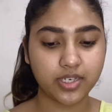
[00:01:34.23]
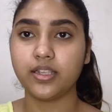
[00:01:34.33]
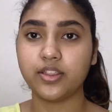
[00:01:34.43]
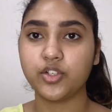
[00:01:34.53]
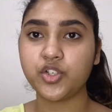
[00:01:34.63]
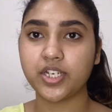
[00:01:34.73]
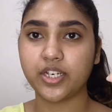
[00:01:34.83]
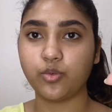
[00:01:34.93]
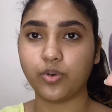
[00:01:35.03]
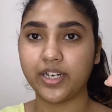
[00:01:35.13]
in the
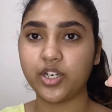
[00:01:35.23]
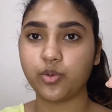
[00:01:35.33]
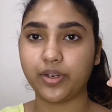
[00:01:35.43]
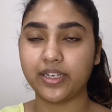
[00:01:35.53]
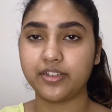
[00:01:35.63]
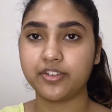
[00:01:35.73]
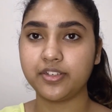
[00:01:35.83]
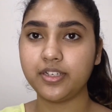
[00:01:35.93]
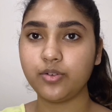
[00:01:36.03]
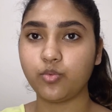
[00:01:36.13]
shade
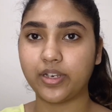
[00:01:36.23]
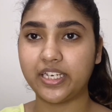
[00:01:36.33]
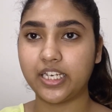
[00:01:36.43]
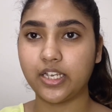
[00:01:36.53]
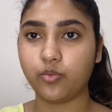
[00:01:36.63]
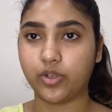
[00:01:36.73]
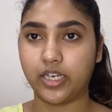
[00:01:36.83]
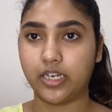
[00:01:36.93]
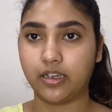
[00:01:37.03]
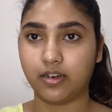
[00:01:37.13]
120
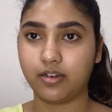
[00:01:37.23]
Vanilla.